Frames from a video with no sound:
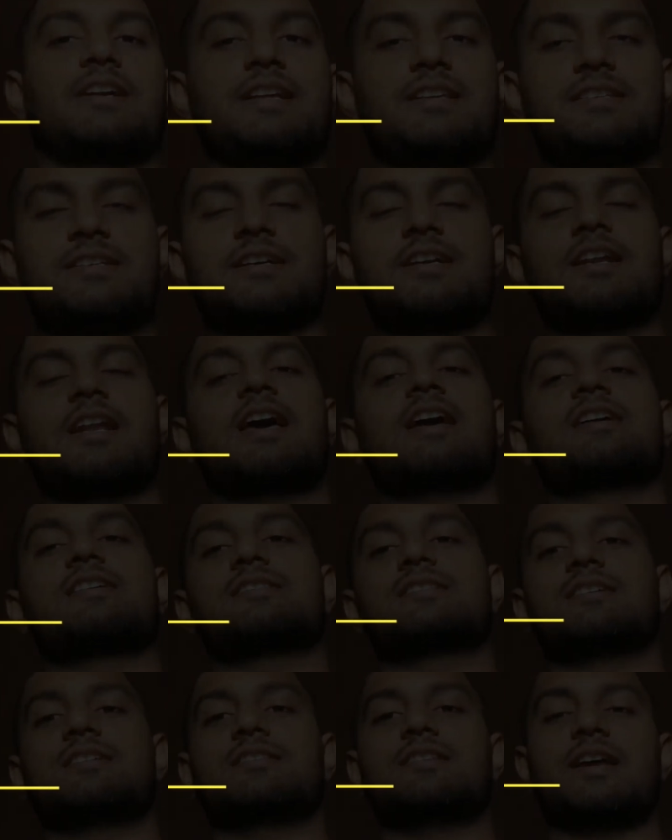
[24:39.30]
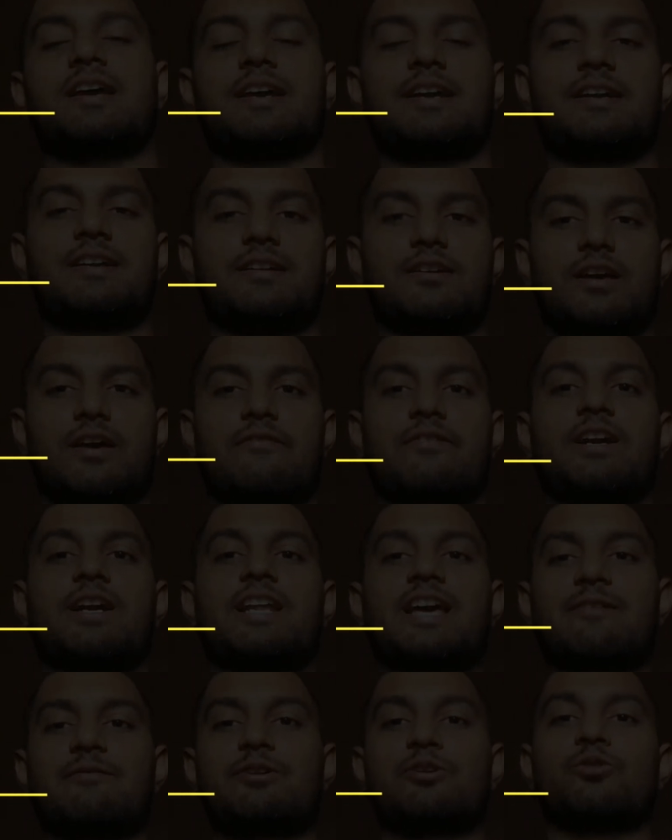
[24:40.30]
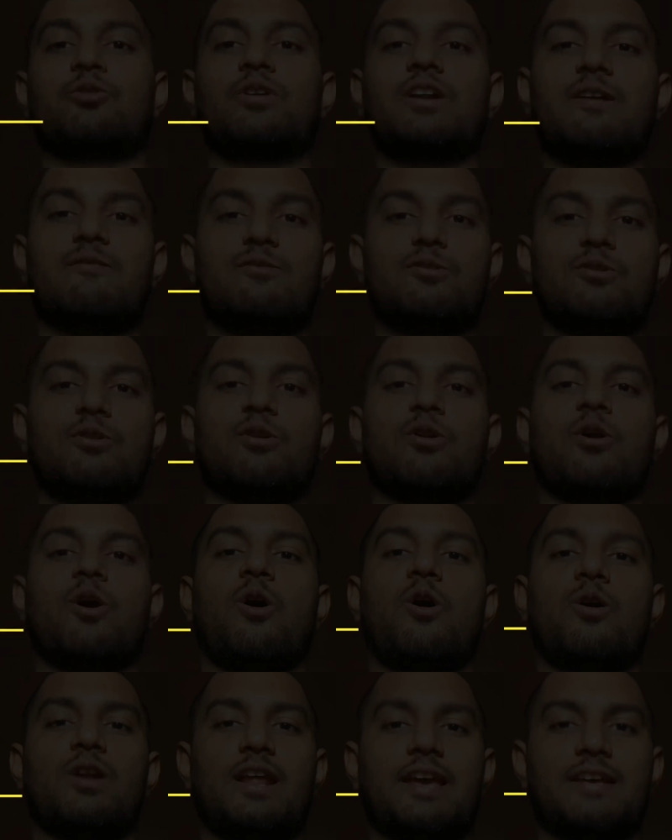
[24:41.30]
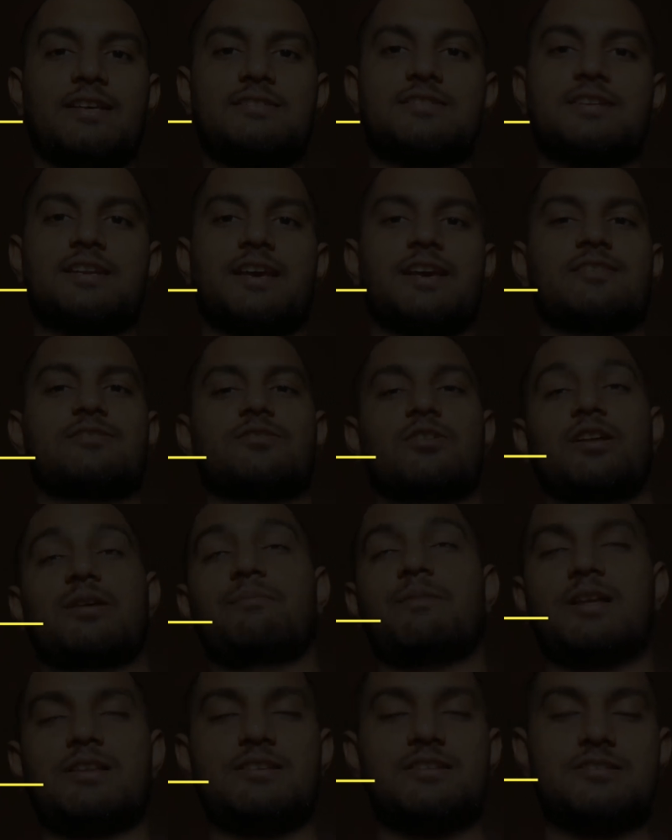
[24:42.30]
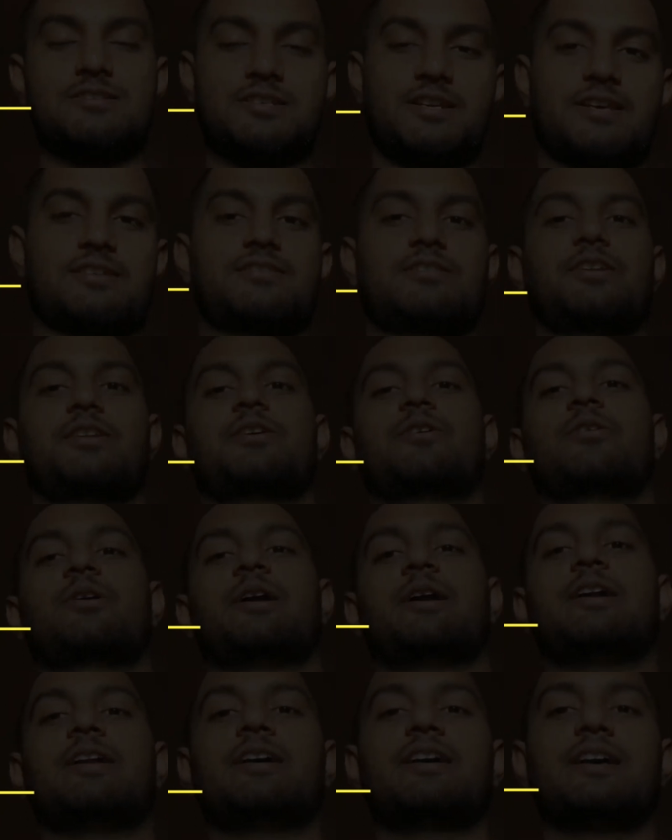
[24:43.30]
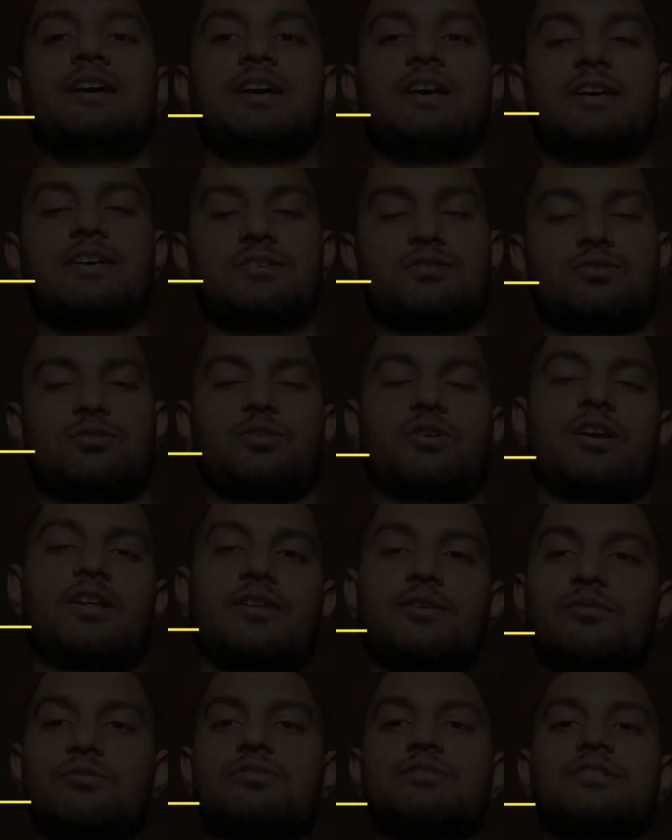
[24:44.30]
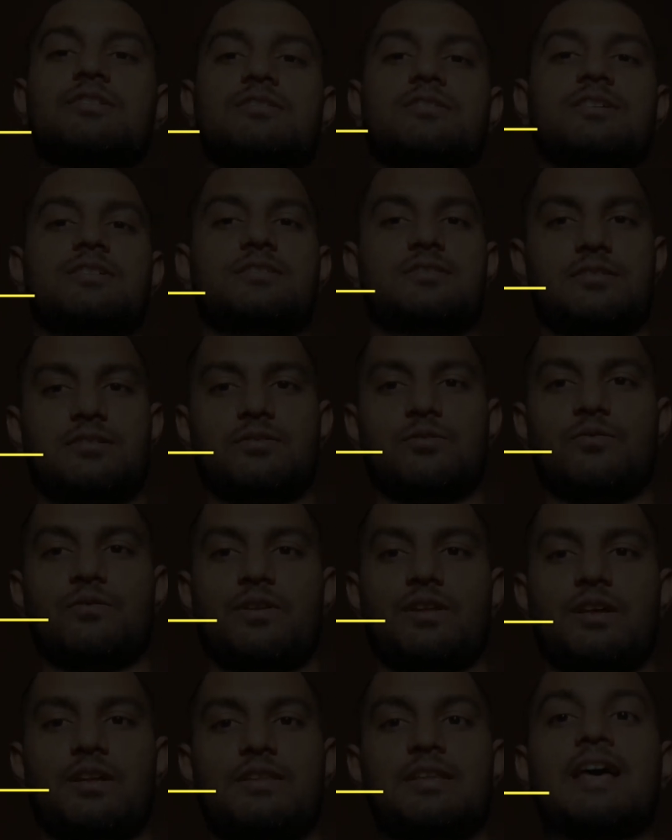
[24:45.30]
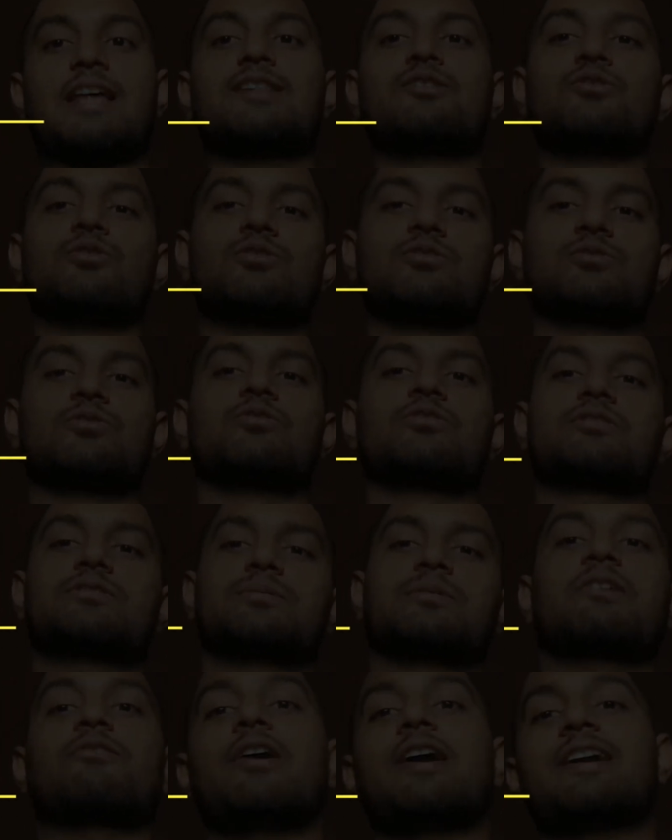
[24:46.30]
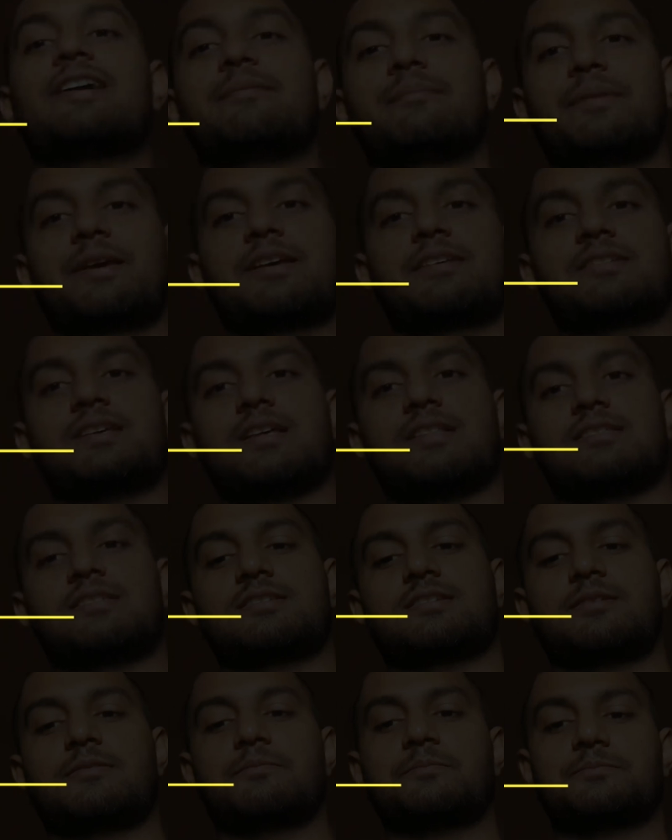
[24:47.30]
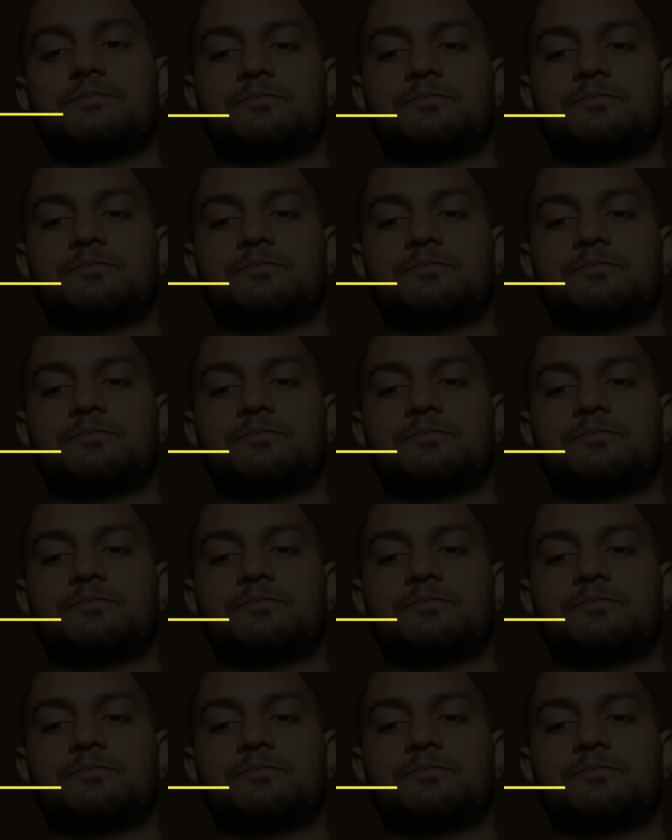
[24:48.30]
digitalized is, right? Every time you don't have to draw like sticks or imagine sticks in your head, so you can use digits over there. Then those rules quite make sense.